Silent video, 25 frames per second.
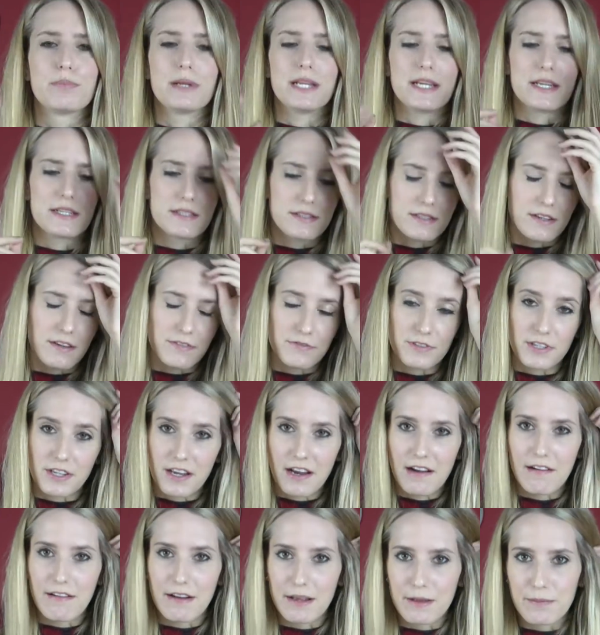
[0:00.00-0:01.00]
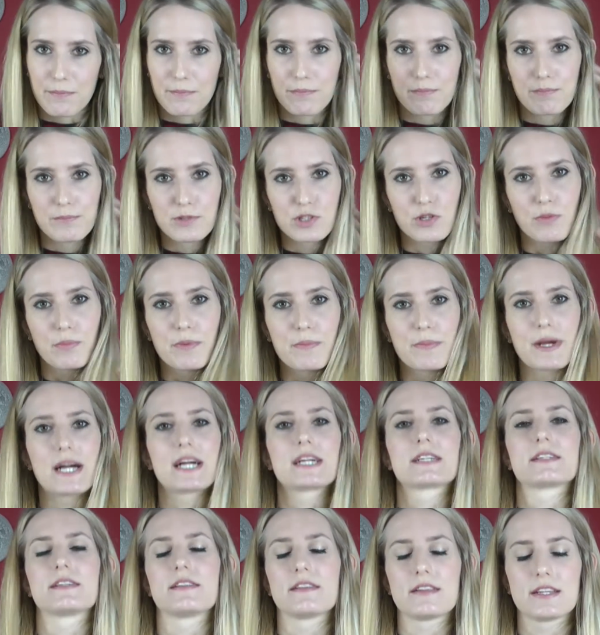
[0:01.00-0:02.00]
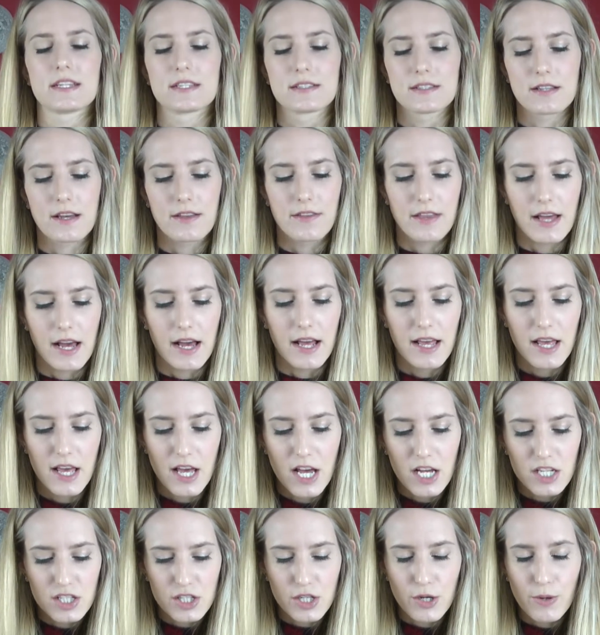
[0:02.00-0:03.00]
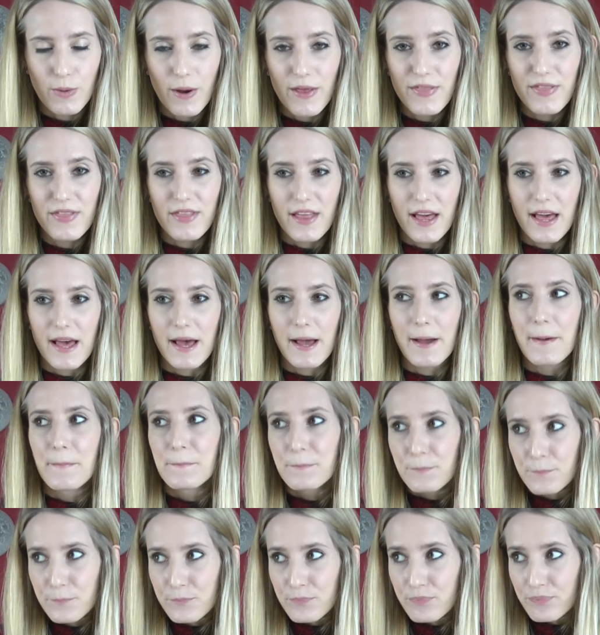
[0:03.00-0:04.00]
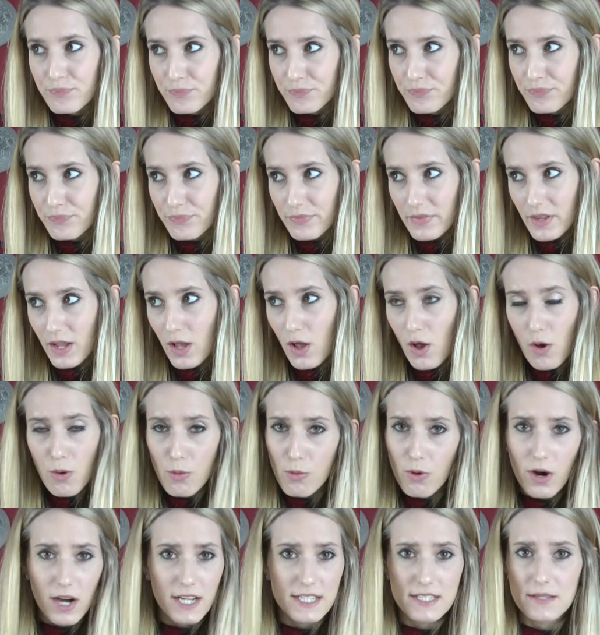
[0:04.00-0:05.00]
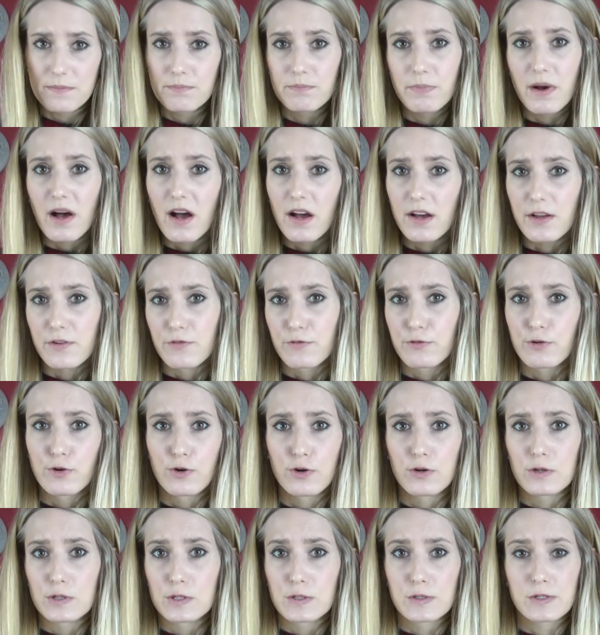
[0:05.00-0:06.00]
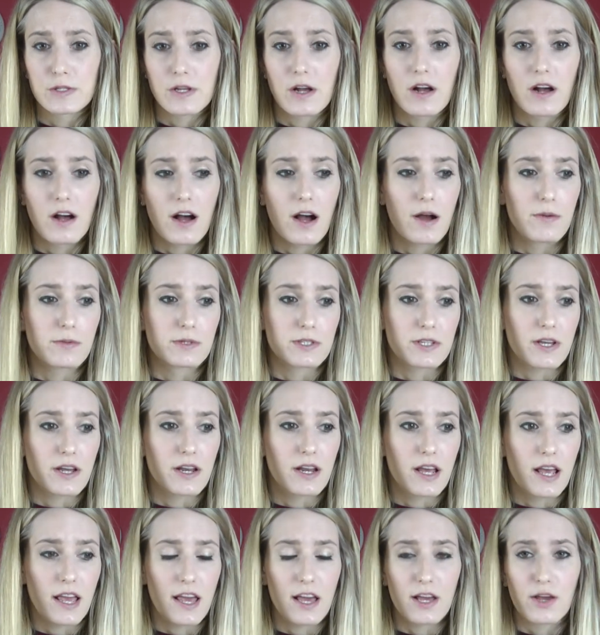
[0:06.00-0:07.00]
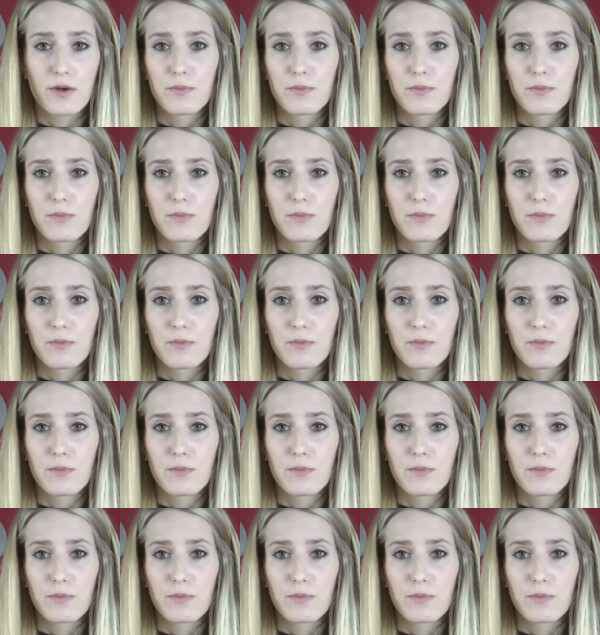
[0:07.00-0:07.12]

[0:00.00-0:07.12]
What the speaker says: bliss after carrying shopping bags and things like that. So I went there. What I didn't bargain for was I was going to get a